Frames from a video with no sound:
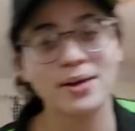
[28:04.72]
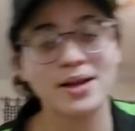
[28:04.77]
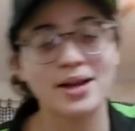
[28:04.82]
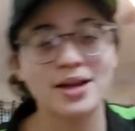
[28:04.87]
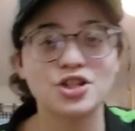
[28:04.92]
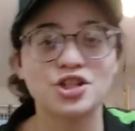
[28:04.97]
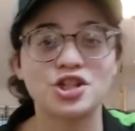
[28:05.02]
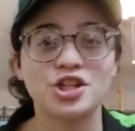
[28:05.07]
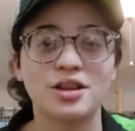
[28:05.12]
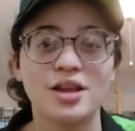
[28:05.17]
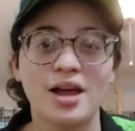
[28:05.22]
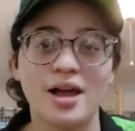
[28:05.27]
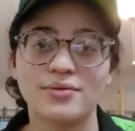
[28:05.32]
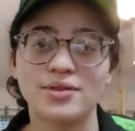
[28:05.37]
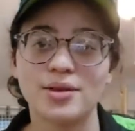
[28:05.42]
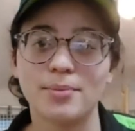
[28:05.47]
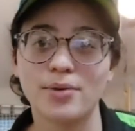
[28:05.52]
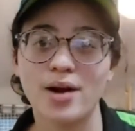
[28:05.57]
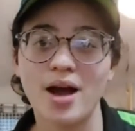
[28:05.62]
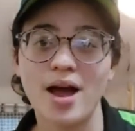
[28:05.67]
because she
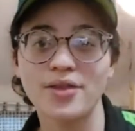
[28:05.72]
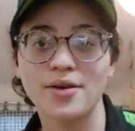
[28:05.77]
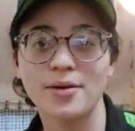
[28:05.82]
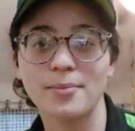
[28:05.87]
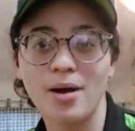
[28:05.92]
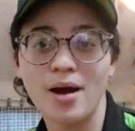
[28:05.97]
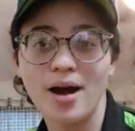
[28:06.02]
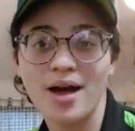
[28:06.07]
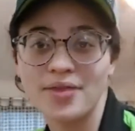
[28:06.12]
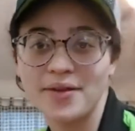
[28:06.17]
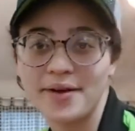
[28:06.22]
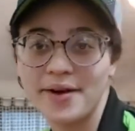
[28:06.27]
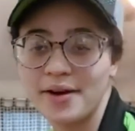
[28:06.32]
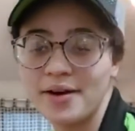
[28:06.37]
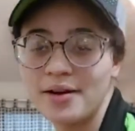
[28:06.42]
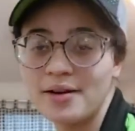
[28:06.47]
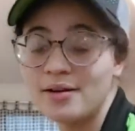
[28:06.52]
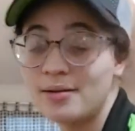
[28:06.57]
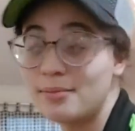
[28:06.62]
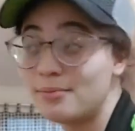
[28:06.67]
loved the brother
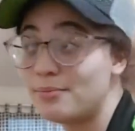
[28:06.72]
mother.